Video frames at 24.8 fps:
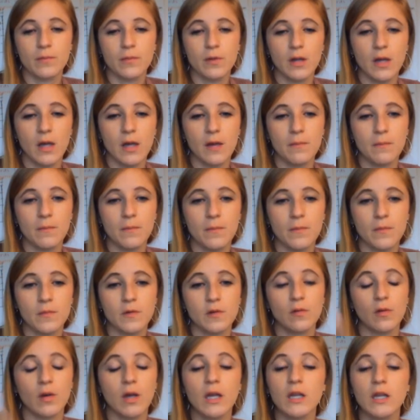Okay?
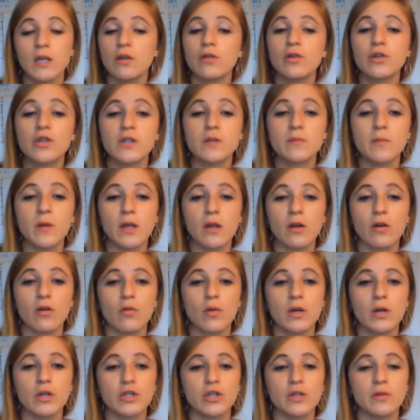So again, you could just make your
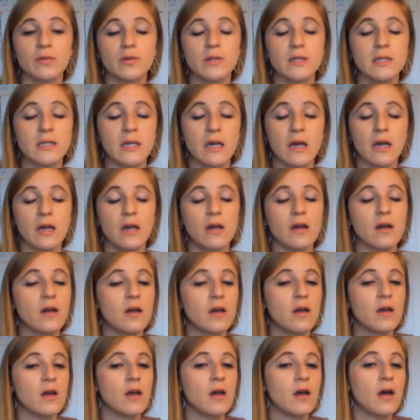question say,
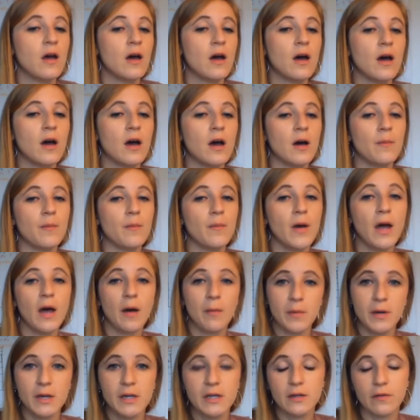how
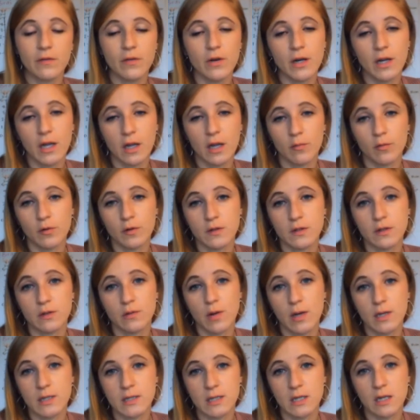many different animals do
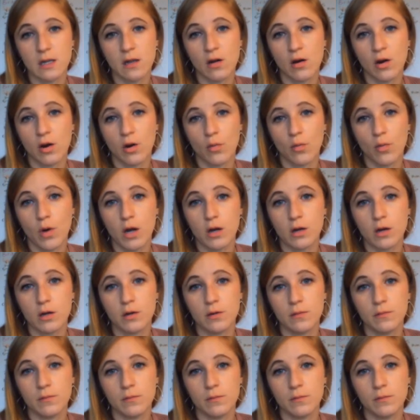I see on a walk?